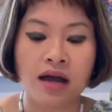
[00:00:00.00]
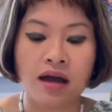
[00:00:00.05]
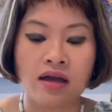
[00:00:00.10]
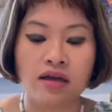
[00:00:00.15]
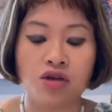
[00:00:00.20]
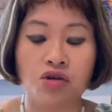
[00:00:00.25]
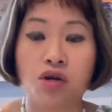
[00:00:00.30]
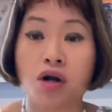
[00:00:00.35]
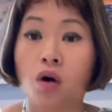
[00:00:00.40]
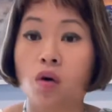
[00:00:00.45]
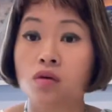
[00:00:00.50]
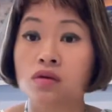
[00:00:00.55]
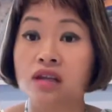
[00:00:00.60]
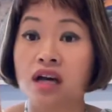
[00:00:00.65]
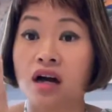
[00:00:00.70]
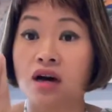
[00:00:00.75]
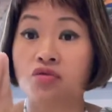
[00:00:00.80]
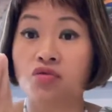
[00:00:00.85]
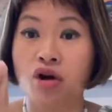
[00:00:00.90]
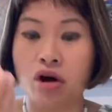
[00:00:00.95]

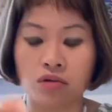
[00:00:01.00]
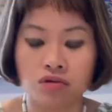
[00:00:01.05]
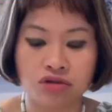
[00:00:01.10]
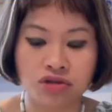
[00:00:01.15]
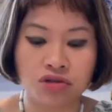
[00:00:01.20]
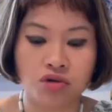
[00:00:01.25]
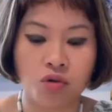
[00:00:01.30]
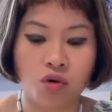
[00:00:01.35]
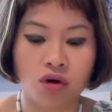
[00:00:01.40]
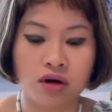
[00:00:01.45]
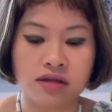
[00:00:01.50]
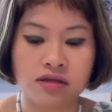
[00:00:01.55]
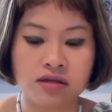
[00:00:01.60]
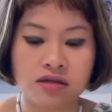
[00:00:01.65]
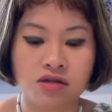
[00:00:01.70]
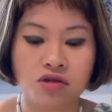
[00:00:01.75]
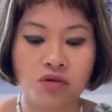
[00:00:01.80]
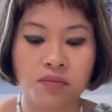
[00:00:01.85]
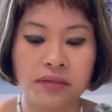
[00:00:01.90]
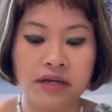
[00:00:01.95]
the rose
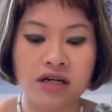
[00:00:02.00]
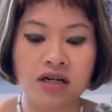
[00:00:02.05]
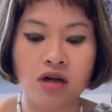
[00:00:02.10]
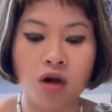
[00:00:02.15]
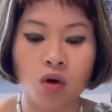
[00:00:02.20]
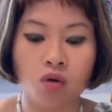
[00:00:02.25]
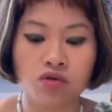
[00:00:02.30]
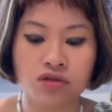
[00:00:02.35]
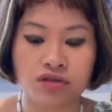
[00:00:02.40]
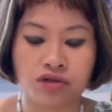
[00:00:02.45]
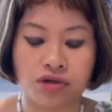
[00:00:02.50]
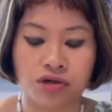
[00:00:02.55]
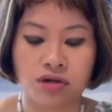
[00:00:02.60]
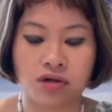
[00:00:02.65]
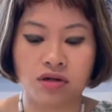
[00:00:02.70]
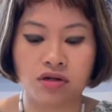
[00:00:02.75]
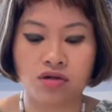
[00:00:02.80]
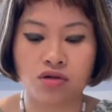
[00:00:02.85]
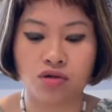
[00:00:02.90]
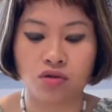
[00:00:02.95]
quartz to be
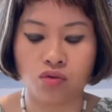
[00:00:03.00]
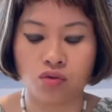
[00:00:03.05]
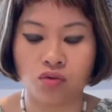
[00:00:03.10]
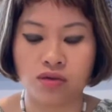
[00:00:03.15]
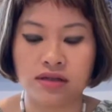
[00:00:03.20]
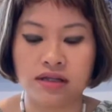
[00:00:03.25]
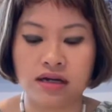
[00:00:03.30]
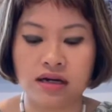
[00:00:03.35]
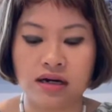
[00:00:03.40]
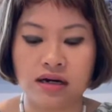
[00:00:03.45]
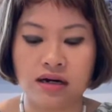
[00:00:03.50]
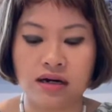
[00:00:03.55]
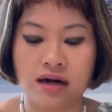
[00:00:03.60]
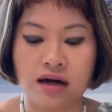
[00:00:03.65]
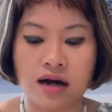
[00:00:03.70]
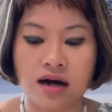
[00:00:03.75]
closer to the